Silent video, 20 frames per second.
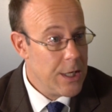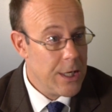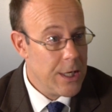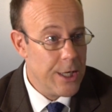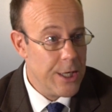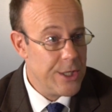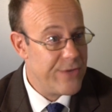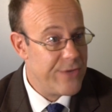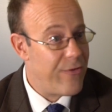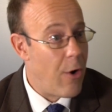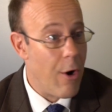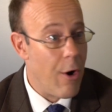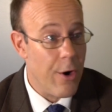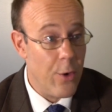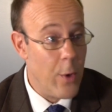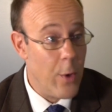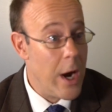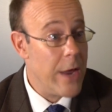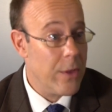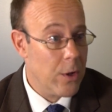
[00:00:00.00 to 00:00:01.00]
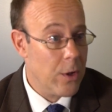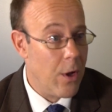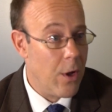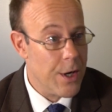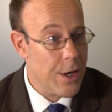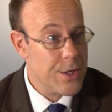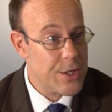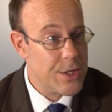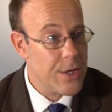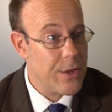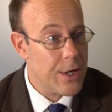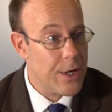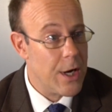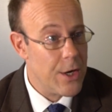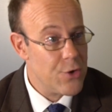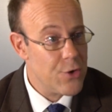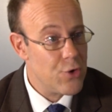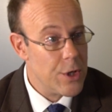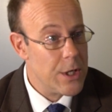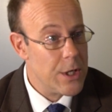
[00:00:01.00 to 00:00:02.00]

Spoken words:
is far and away the longest in the country.